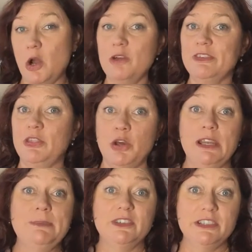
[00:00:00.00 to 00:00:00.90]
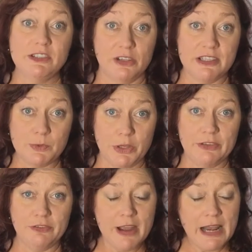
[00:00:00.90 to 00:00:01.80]
over $30 million worth
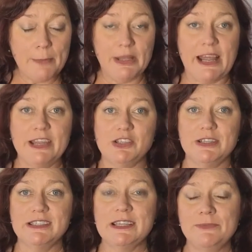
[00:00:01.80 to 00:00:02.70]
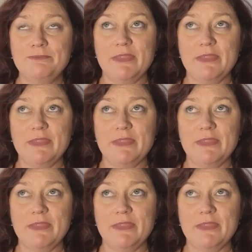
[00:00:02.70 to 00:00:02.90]
of grant applications.